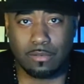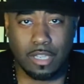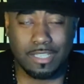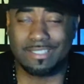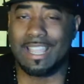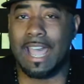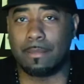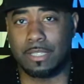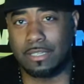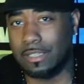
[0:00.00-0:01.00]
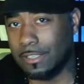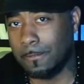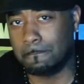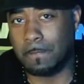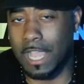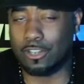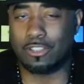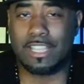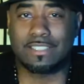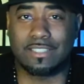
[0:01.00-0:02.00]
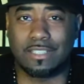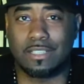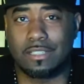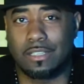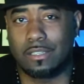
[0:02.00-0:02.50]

or "He's Tomming." I know that's the